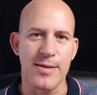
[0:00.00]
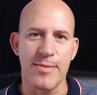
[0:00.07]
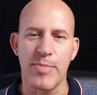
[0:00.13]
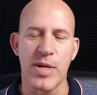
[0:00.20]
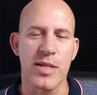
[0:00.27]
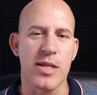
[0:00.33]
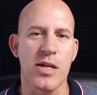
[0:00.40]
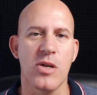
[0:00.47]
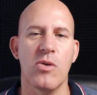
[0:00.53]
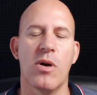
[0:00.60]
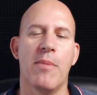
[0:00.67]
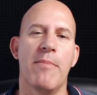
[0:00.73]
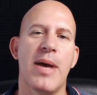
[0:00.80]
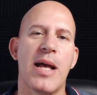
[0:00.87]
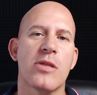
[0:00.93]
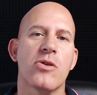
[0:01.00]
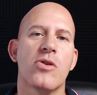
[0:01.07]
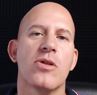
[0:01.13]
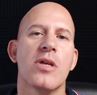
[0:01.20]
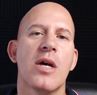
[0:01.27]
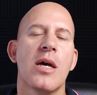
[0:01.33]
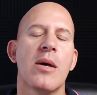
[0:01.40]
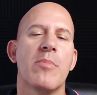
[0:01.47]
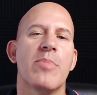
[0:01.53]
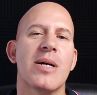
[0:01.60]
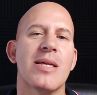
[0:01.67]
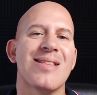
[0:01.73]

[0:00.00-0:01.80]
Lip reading: particular method, but